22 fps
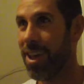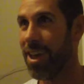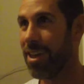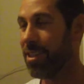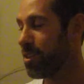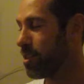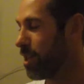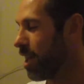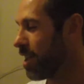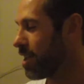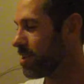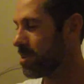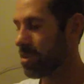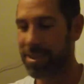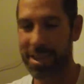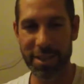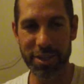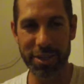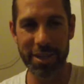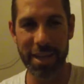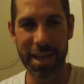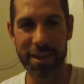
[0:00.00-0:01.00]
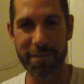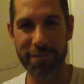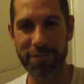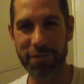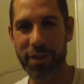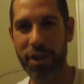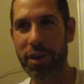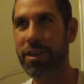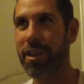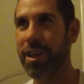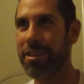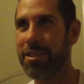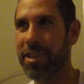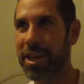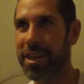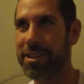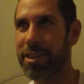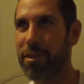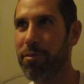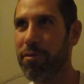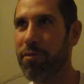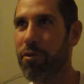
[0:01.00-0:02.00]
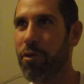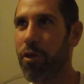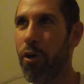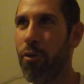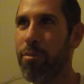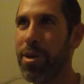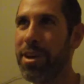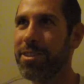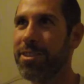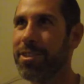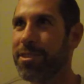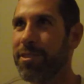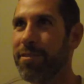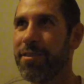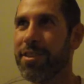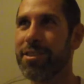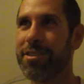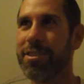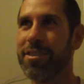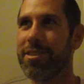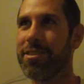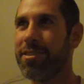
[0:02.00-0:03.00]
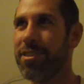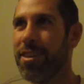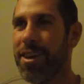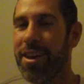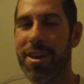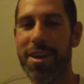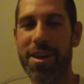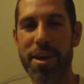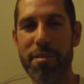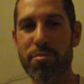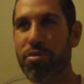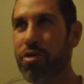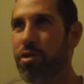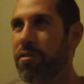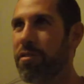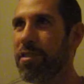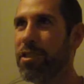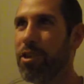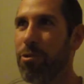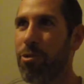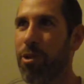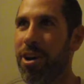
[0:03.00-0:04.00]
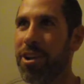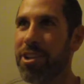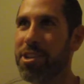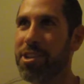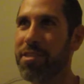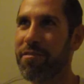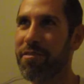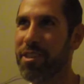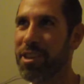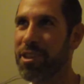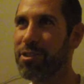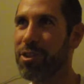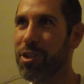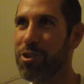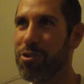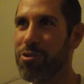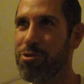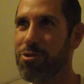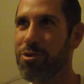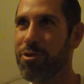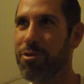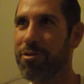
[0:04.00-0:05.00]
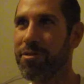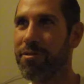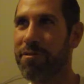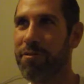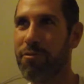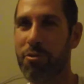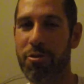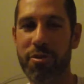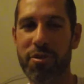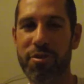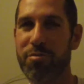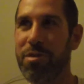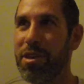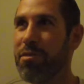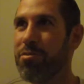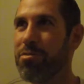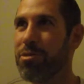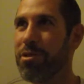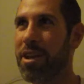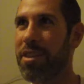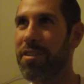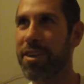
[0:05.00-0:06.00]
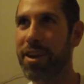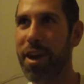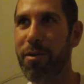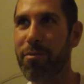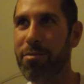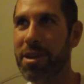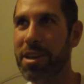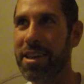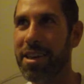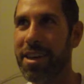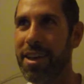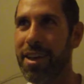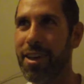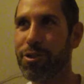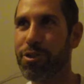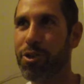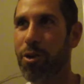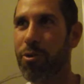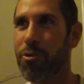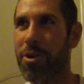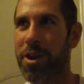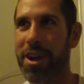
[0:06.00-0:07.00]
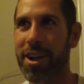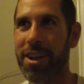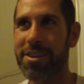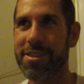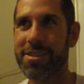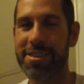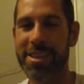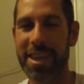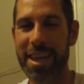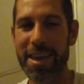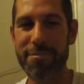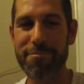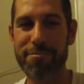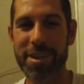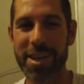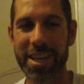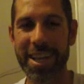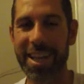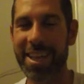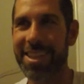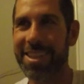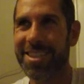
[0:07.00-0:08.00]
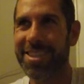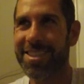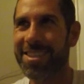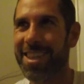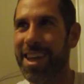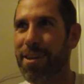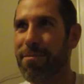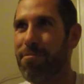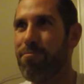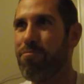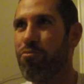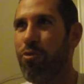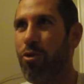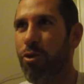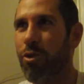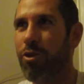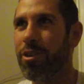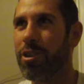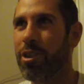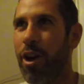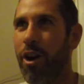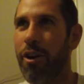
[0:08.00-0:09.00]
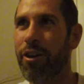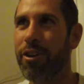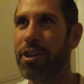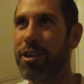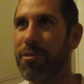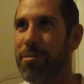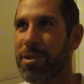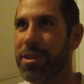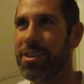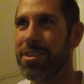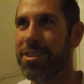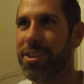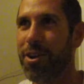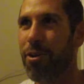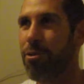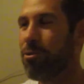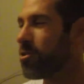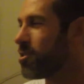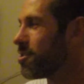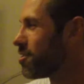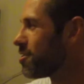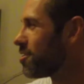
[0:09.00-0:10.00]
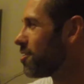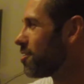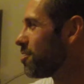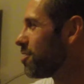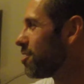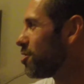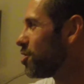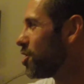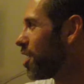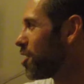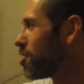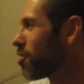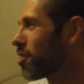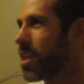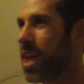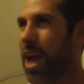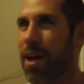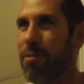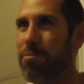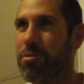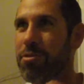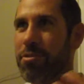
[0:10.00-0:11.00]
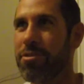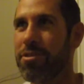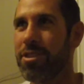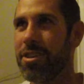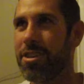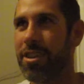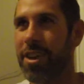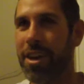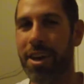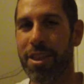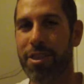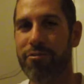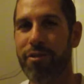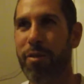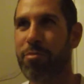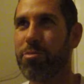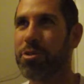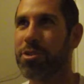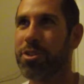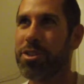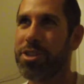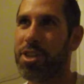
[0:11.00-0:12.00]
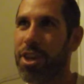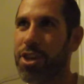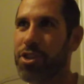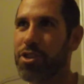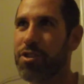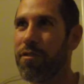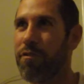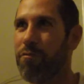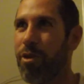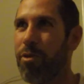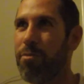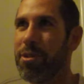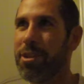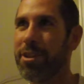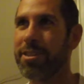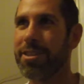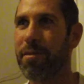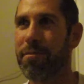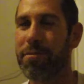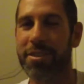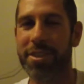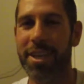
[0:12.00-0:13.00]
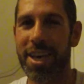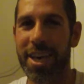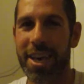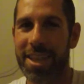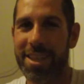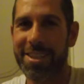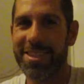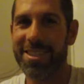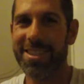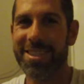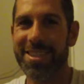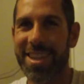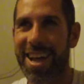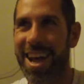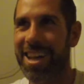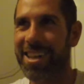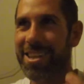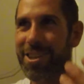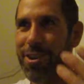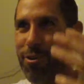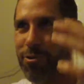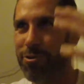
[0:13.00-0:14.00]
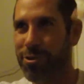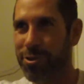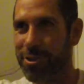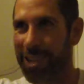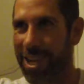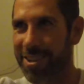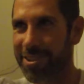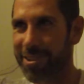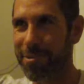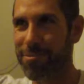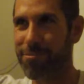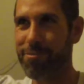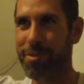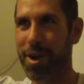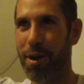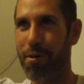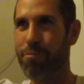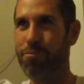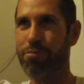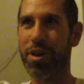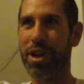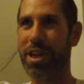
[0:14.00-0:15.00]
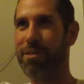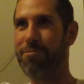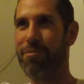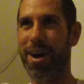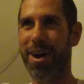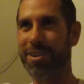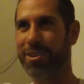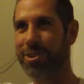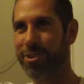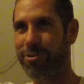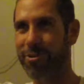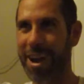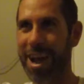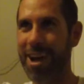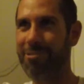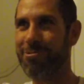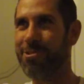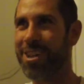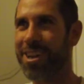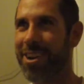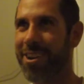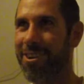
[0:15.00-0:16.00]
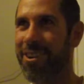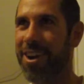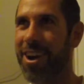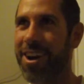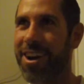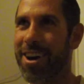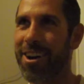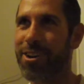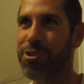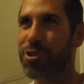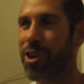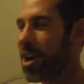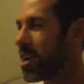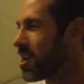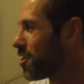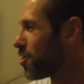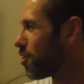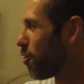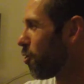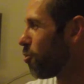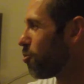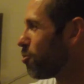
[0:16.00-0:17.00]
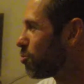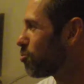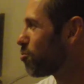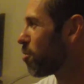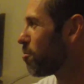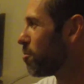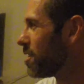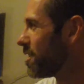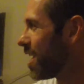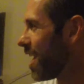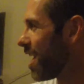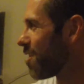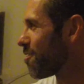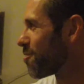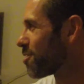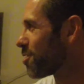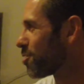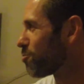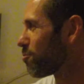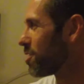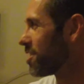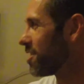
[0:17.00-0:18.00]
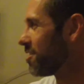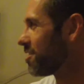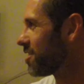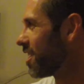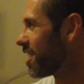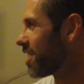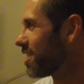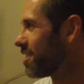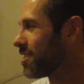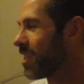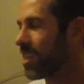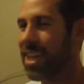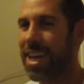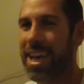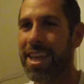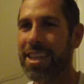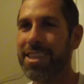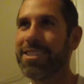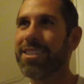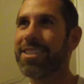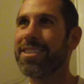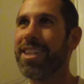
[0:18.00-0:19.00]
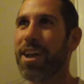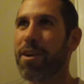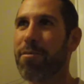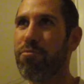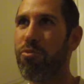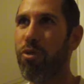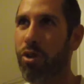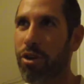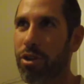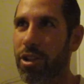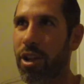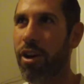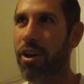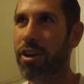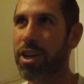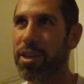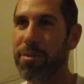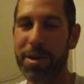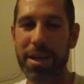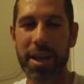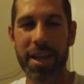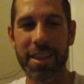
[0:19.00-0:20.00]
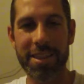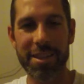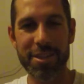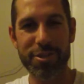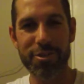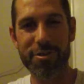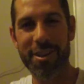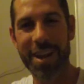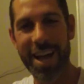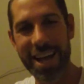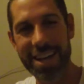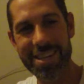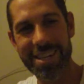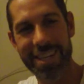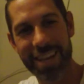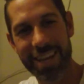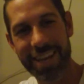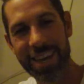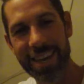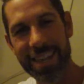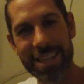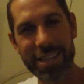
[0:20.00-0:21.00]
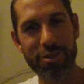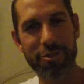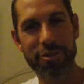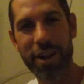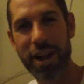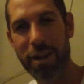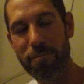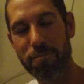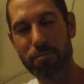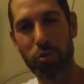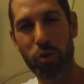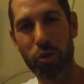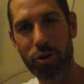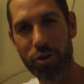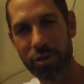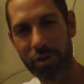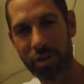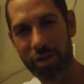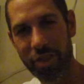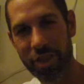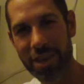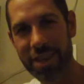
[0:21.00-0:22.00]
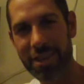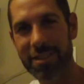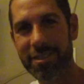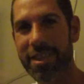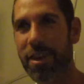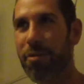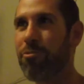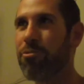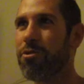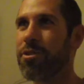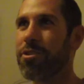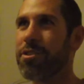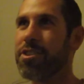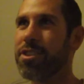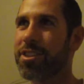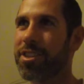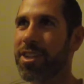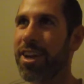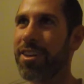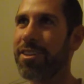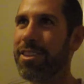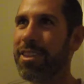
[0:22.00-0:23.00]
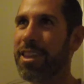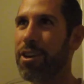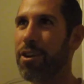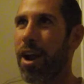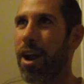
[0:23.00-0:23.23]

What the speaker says: And that's kind of like I said before, the whole basis of this is improving the quality of things at Google for the people and the company. So to him, this is not a moral argument. The gender gap or the representation of women in STEM fields. This is not, there's not some boogie monster out there trying to hold women down, is what he's saying. He's saying this is not a moral argument. These are not moral things that we're discussing here.